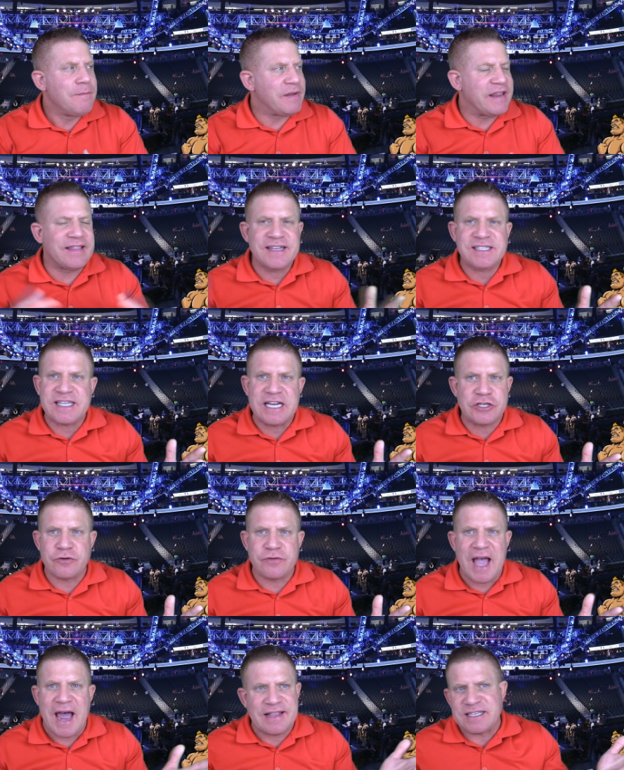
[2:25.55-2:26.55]
But unless they
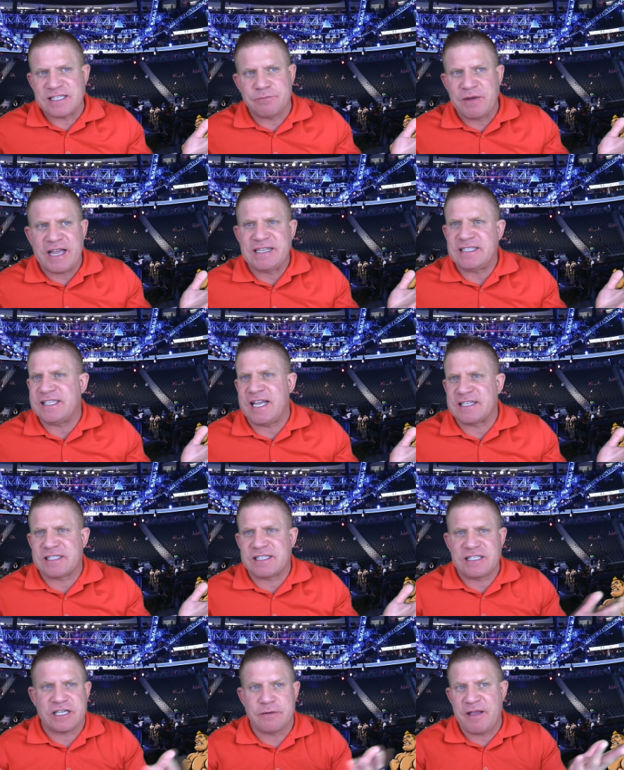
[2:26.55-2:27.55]
do that, it doesn't make any
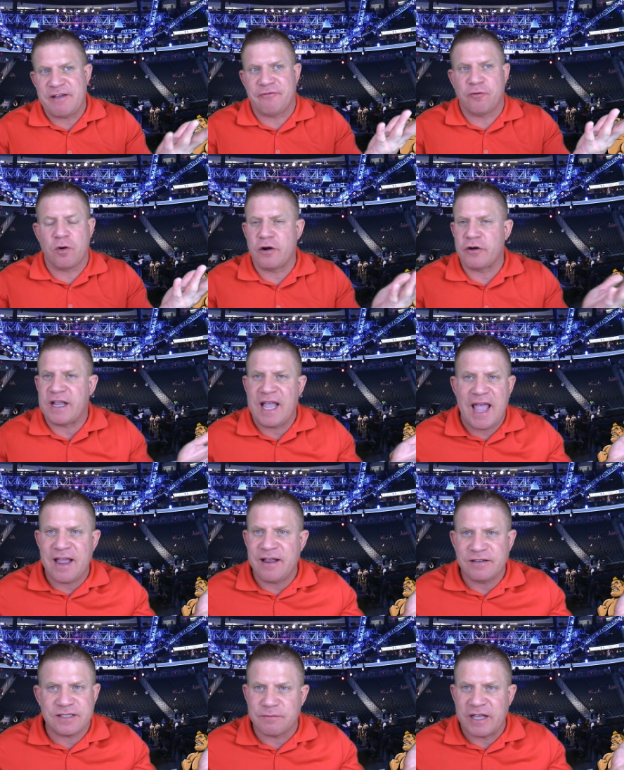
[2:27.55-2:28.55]
sense. He's going to make
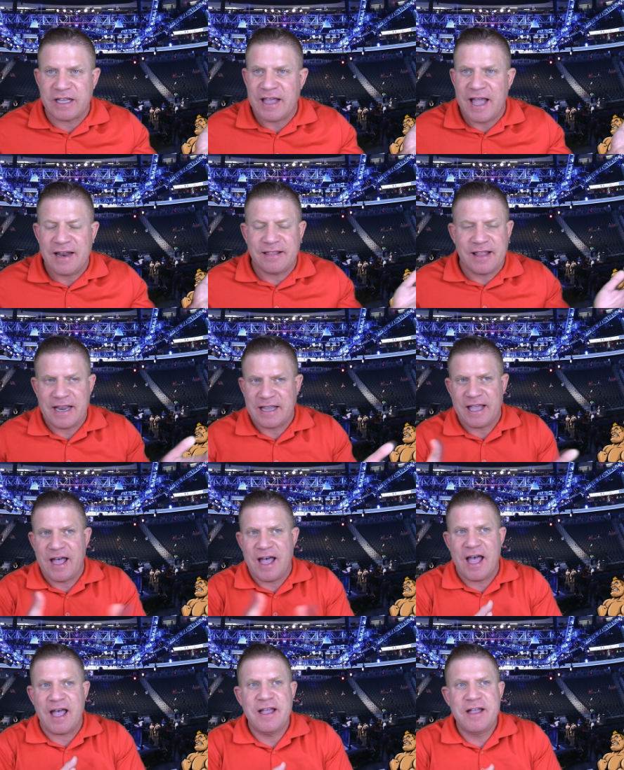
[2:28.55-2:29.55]
400K, something like that. Like,
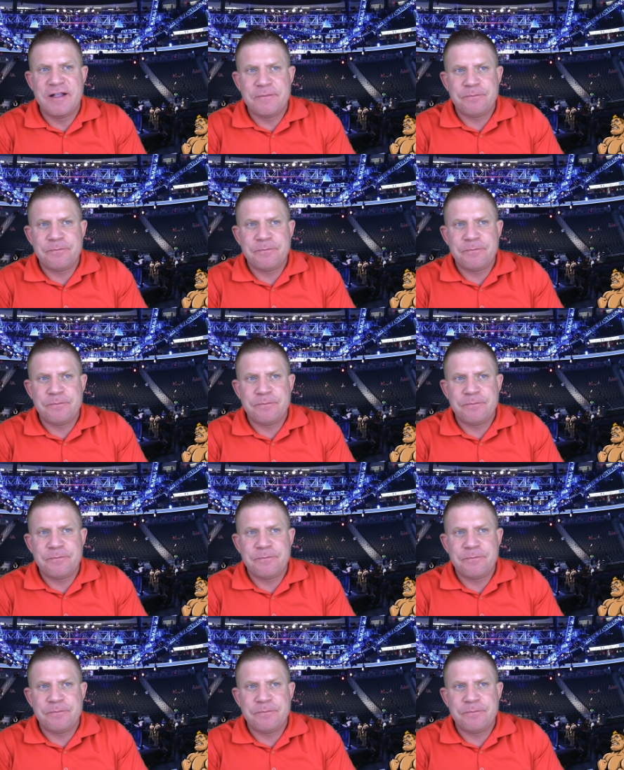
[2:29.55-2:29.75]
uh,